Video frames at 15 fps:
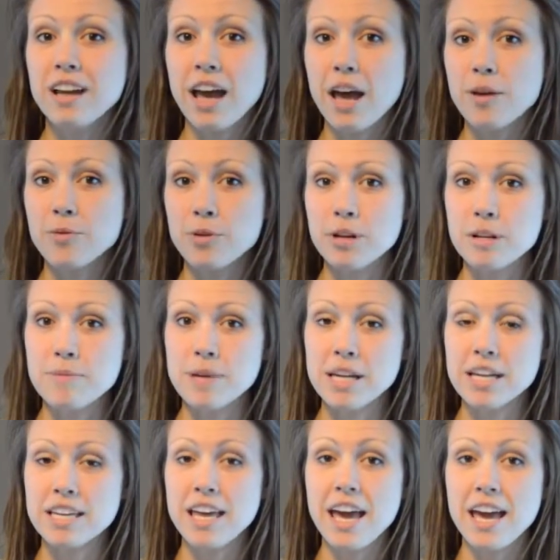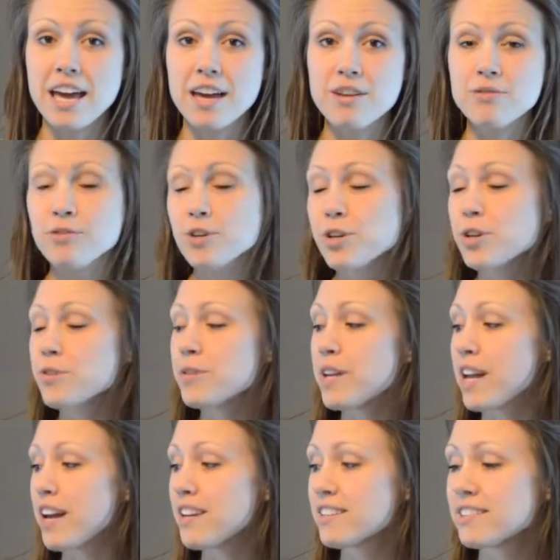and we're going to make a K for
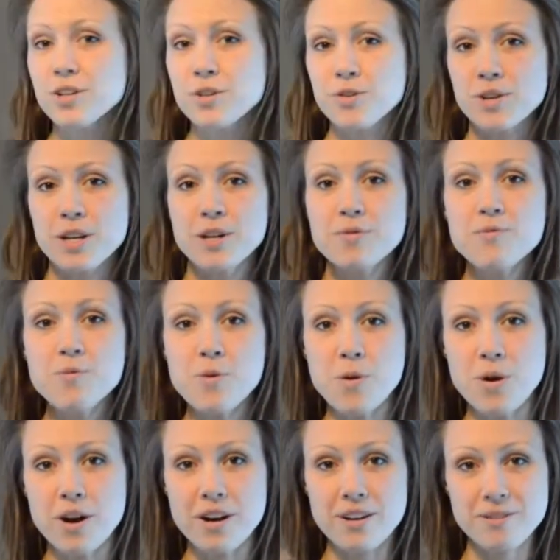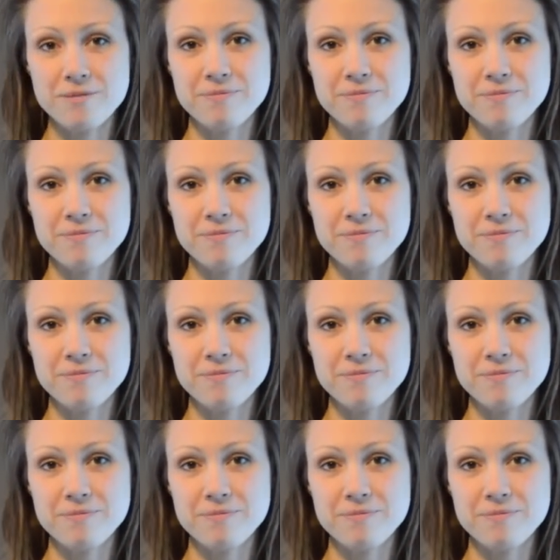Korea, Korean War.